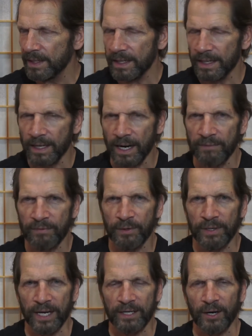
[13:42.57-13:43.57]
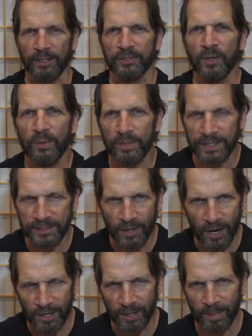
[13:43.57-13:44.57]
I've heard Eckhart Tolle
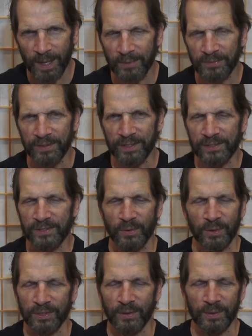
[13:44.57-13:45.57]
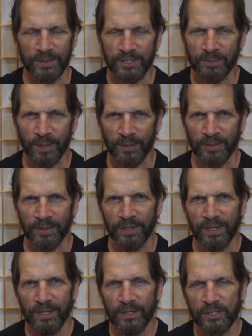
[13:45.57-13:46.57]
talk about this or, or some other
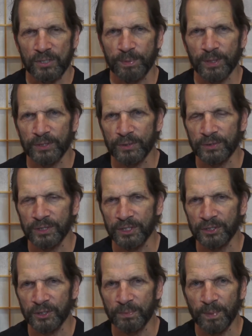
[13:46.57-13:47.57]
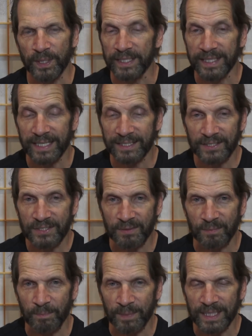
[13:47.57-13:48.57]
spiritual teacher, but that
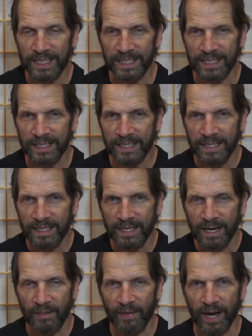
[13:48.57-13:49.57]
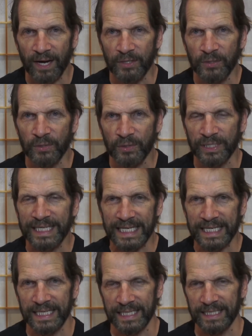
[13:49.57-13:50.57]
doesn't mean that you're
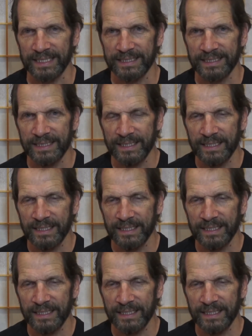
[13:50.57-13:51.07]
getting it.